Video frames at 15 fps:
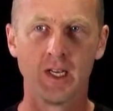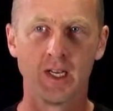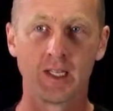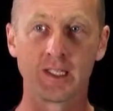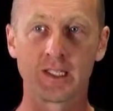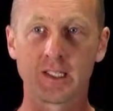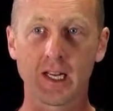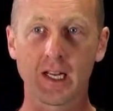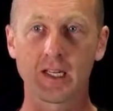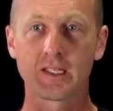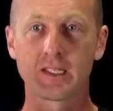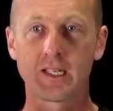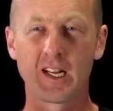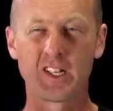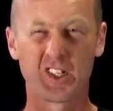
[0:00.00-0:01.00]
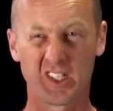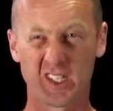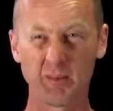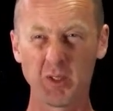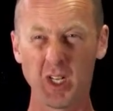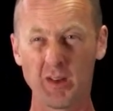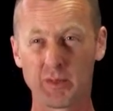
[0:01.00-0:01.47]
In the second stage,
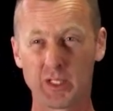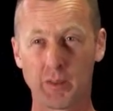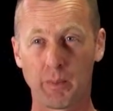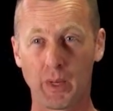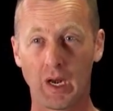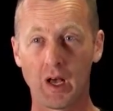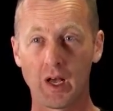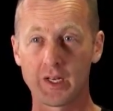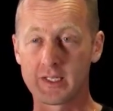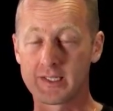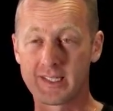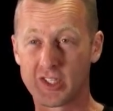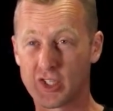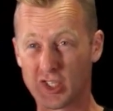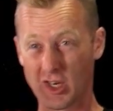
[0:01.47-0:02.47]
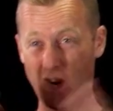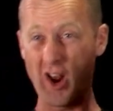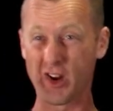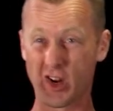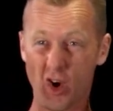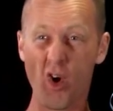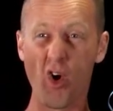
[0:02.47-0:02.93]
sometimes the politeness is just kind
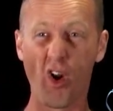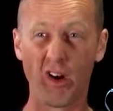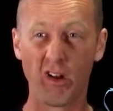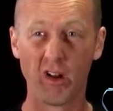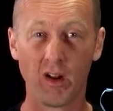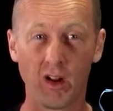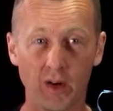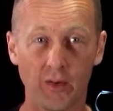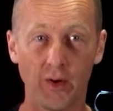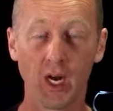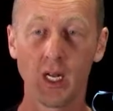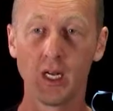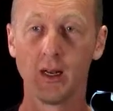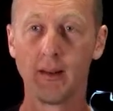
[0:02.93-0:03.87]
of gone, right?